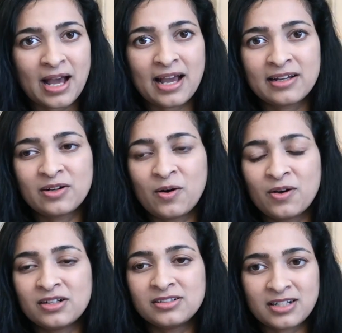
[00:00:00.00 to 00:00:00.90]
bag
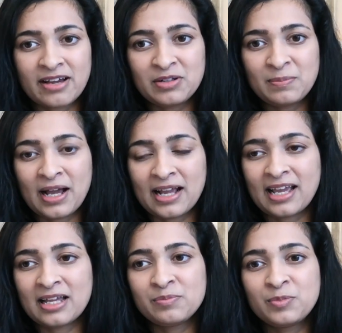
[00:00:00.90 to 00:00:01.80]
or a travel bag
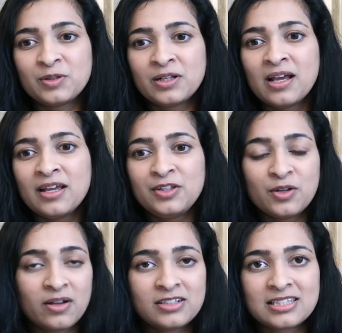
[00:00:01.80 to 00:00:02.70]
and put
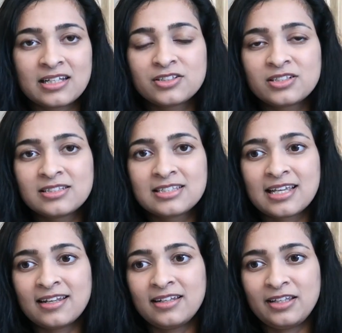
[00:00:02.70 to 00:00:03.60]
your essentials
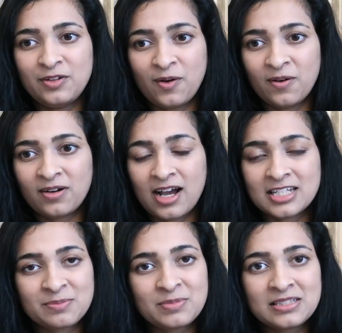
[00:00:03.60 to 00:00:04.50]
in, your
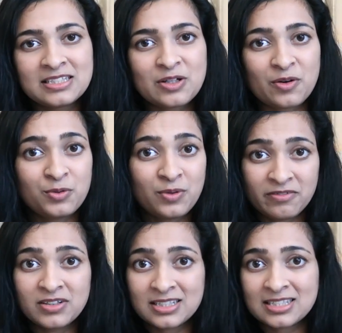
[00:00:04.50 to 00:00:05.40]
husband's or
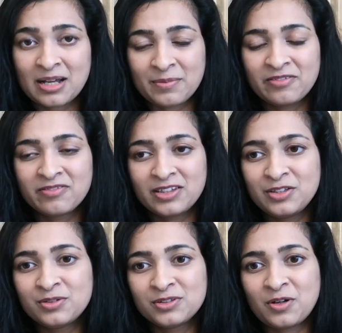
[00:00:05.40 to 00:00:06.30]
whoever is coming with
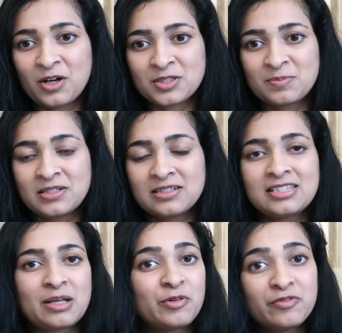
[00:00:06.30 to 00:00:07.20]
you to the hospital,
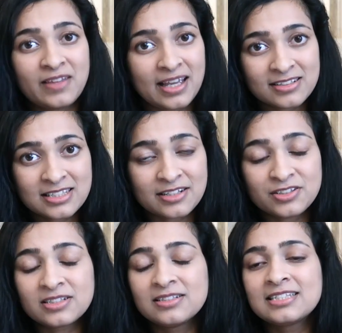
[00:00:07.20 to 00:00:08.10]
some of their
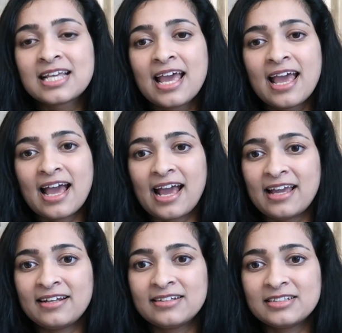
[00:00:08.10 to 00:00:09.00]
essentials
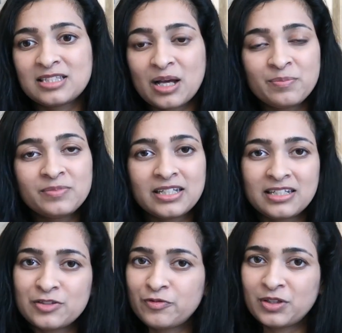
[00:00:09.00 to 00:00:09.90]
and some
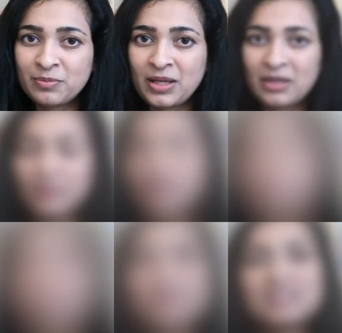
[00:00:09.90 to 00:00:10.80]
things for the baby.
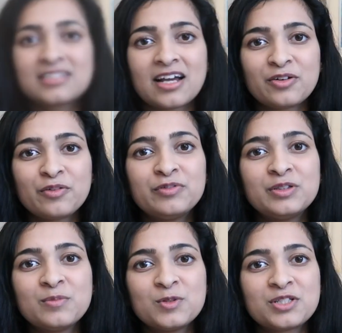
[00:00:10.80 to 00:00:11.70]
So I'll start off with
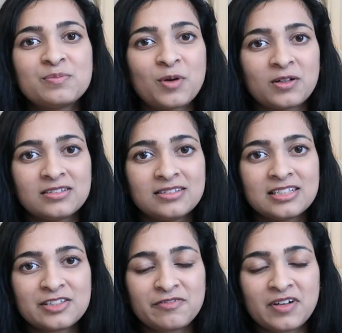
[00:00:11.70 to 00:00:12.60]
the most important
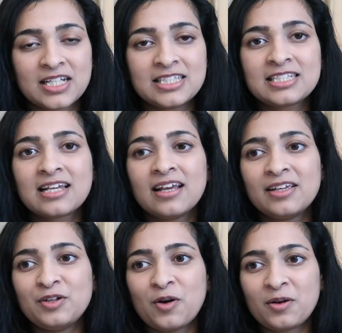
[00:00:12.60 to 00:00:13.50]
things first:
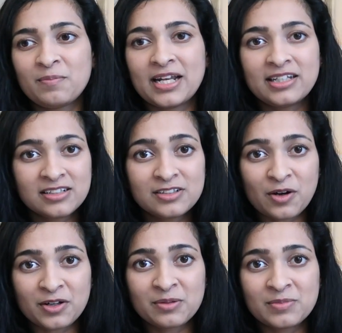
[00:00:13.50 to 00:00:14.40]
your medical
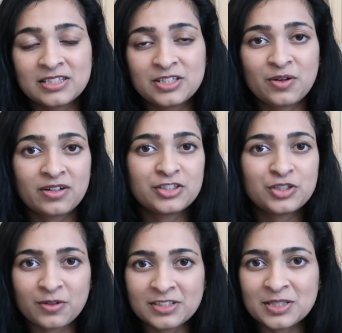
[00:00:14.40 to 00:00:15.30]
documents, your
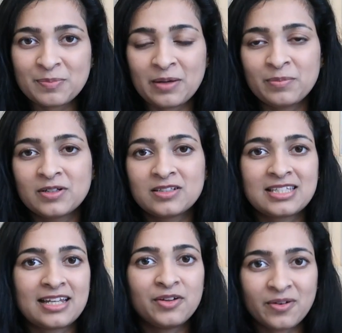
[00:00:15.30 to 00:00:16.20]
insurance papers
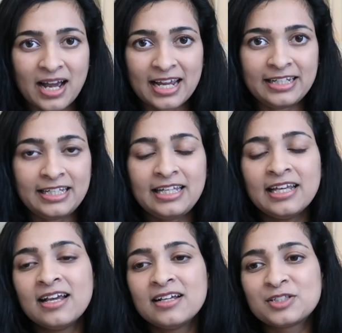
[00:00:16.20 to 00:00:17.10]
and your ID.
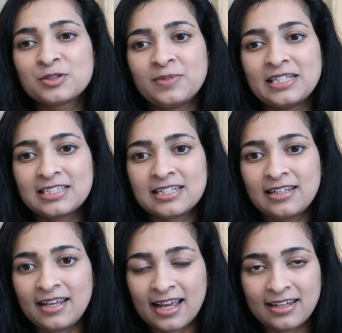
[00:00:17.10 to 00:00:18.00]
So
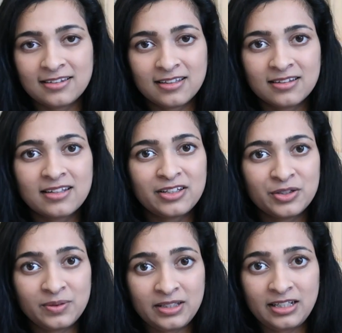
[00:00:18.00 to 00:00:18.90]
basically anything that
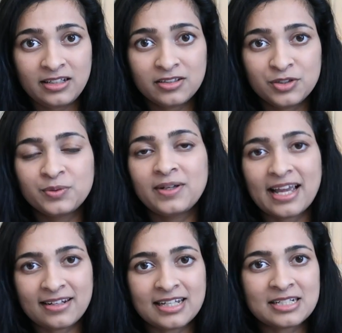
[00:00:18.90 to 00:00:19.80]
you need to
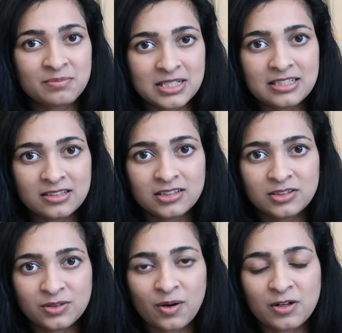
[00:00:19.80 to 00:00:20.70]
get admitted
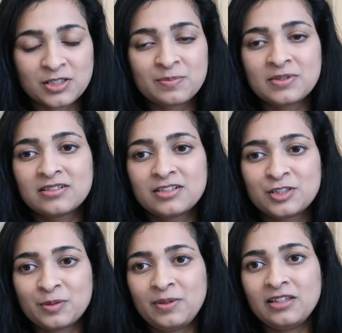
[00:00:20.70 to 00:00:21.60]
into the hospital
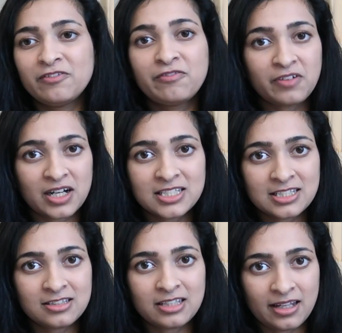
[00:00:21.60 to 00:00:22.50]
should be the first
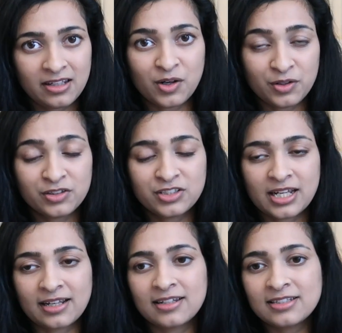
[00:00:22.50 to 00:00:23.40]
thing on your
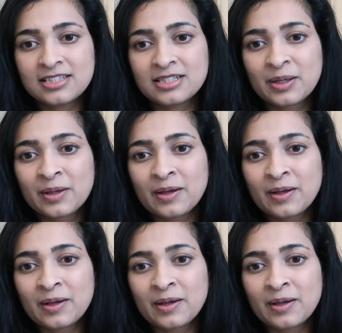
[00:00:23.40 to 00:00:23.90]
checklist,